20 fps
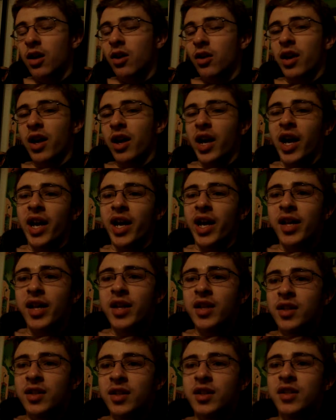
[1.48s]
Okay,
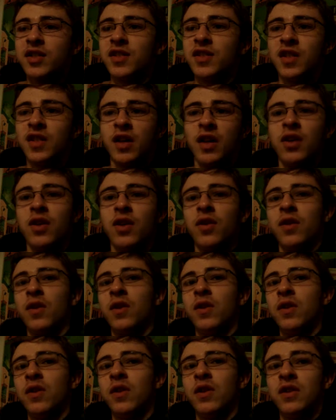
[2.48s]
so
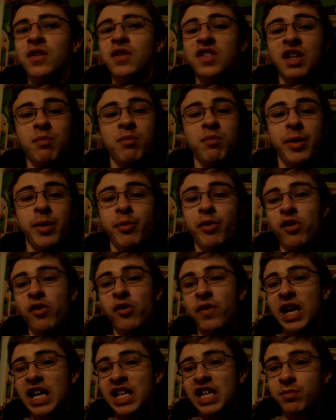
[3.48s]
some people
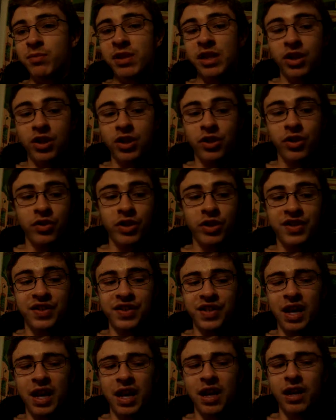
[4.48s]
have asked me to do
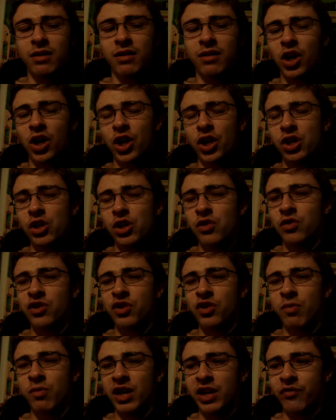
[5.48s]
this, not on
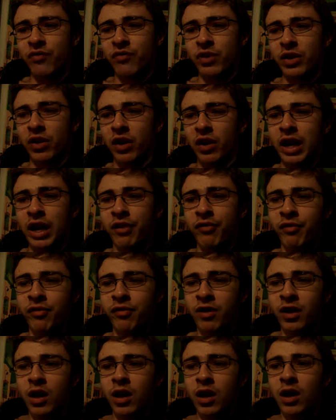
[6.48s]
YouTube, but in real life.